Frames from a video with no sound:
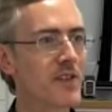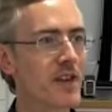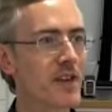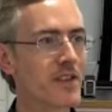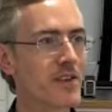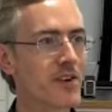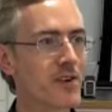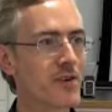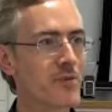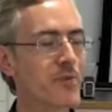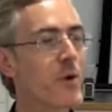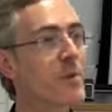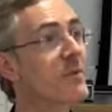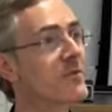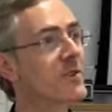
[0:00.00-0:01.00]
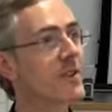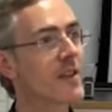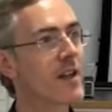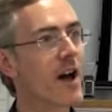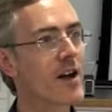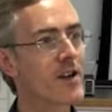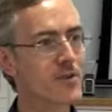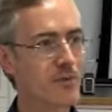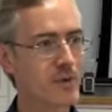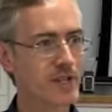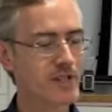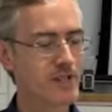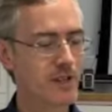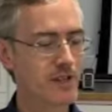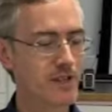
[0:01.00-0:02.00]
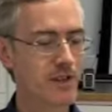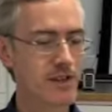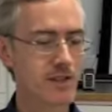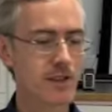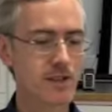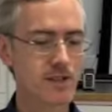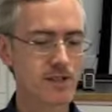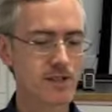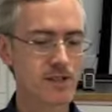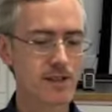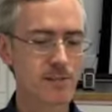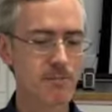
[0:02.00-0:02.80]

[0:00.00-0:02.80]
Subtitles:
that are a form of design reasoning that